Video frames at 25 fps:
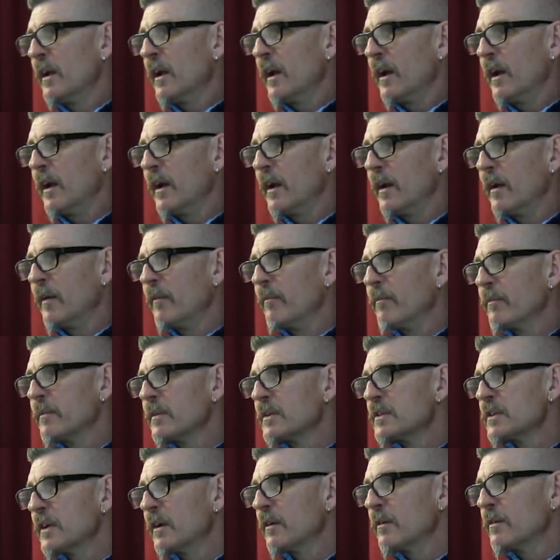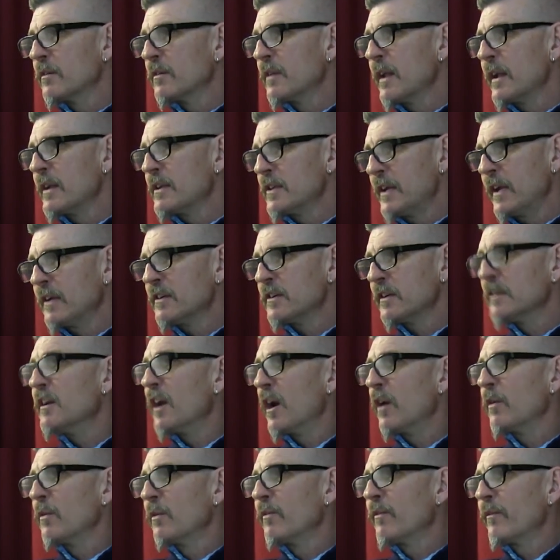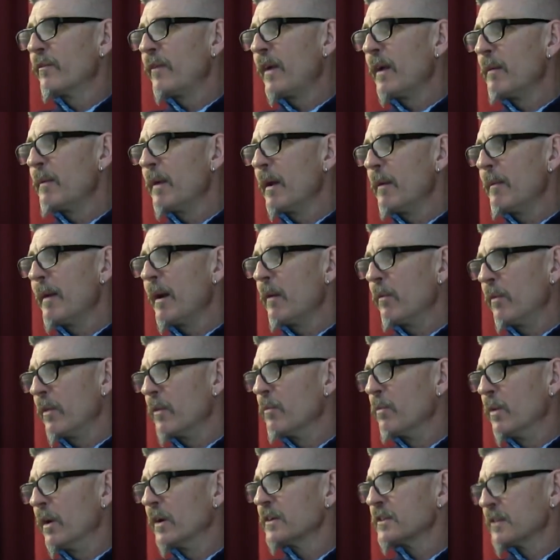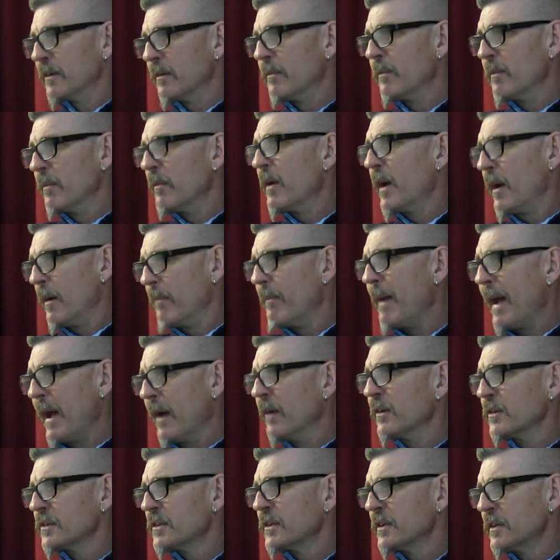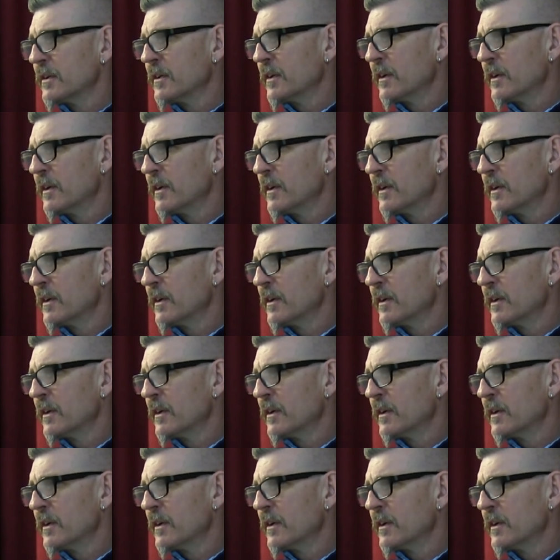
So they tend to know a fair bit about what the works are about.